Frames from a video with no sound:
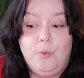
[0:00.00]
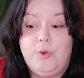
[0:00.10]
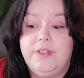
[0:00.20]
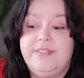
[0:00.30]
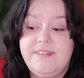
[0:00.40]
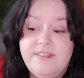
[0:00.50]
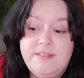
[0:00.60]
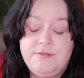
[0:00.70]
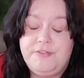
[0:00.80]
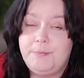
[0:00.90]
Well, this
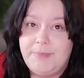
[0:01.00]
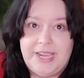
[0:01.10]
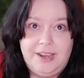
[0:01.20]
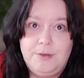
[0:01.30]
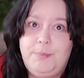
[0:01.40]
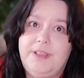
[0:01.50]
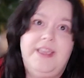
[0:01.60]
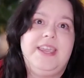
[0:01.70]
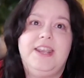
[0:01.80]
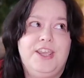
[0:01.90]
isn't from me, but
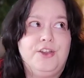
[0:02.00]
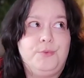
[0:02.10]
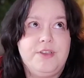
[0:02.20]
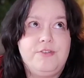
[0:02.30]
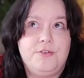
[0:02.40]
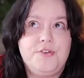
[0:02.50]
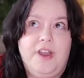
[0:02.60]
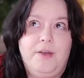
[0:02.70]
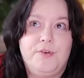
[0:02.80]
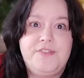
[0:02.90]
like any good researcher,
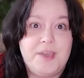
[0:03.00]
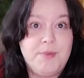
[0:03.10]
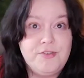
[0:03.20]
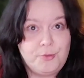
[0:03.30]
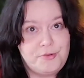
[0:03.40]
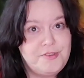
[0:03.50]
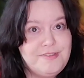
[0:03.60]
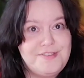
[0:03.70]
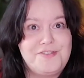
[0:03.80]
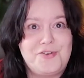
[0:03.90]
I will cite my sources,
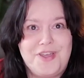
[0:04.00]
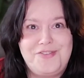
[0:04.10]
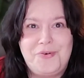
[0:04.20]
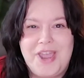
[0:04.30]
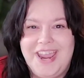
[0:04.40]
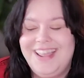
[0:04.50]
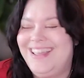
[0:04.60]
so that's okay.